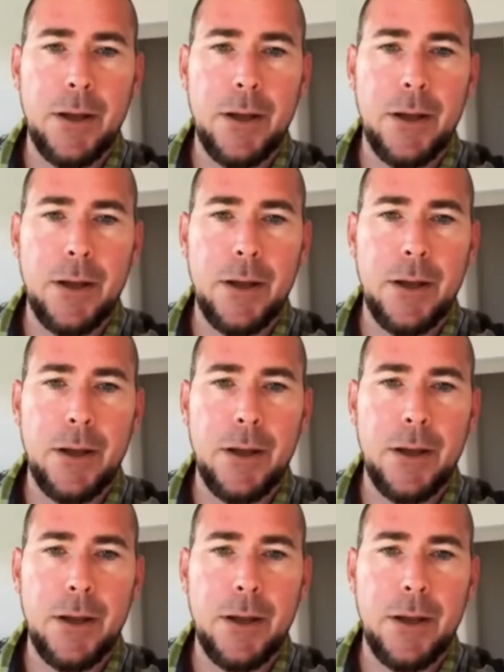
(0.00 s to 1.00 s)

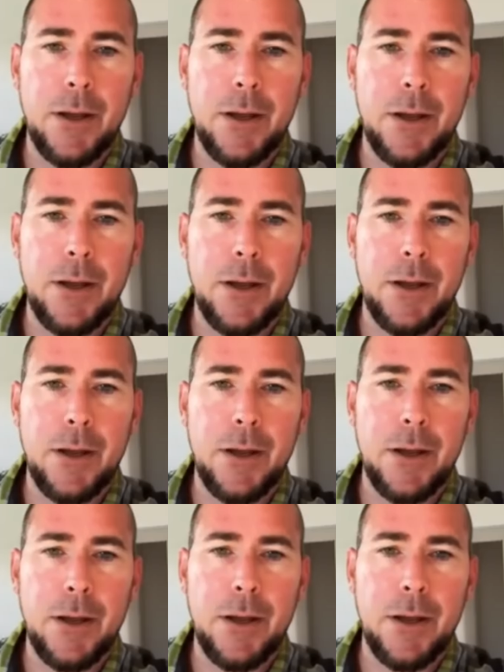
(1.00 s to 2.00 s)

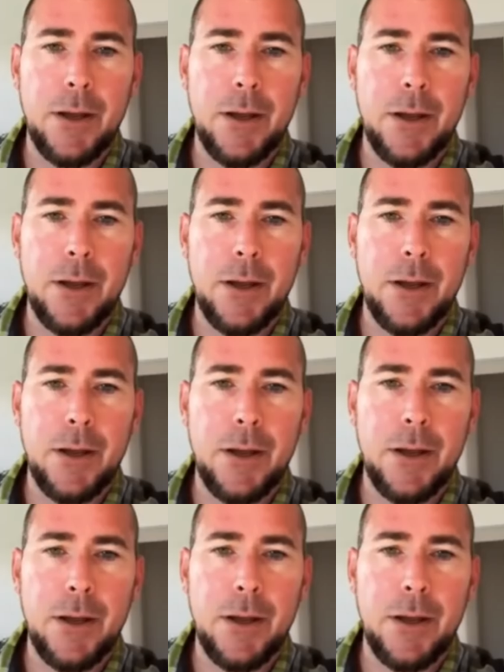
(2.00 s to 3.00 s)

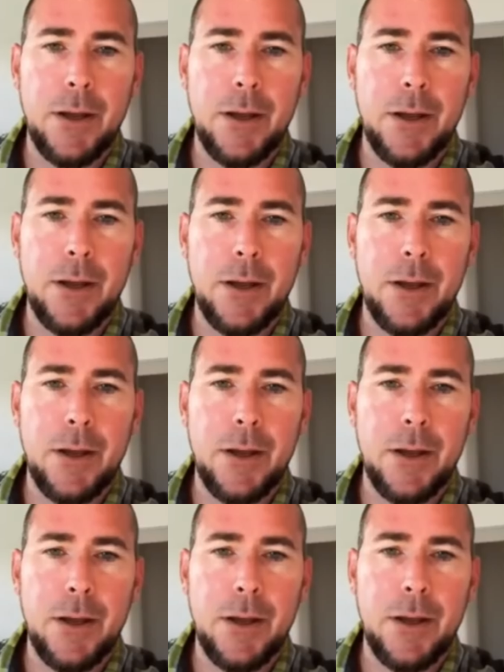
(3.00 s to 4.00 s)

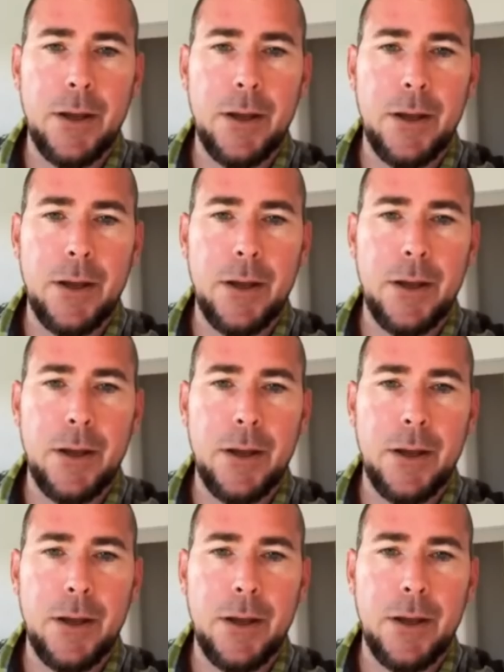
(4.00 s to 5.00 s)

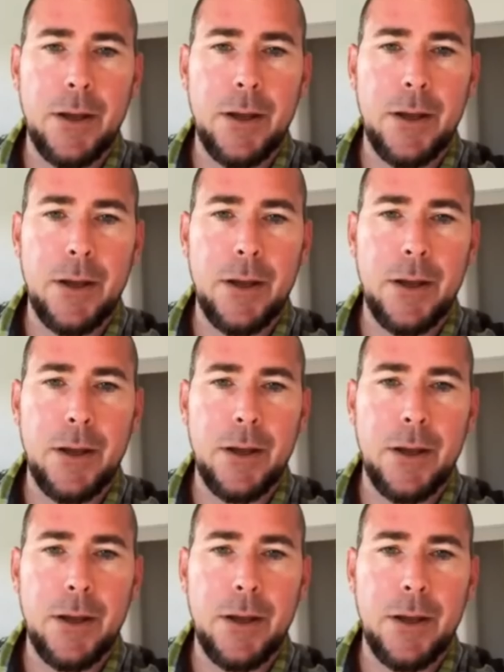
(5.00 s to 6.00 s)

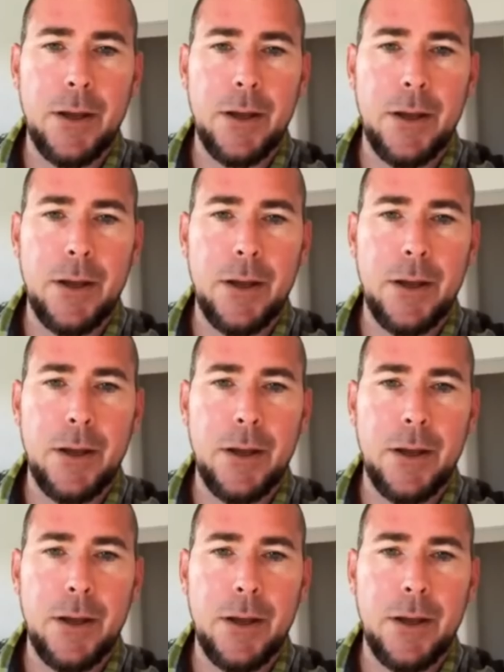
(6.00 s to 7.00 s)

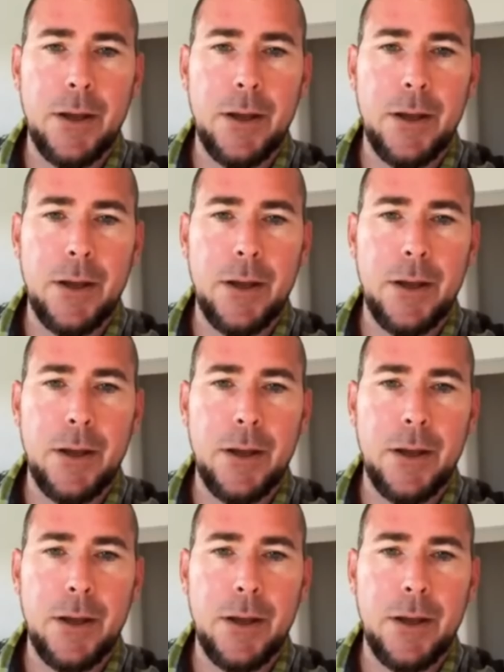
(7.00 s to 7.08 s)
(not speaking)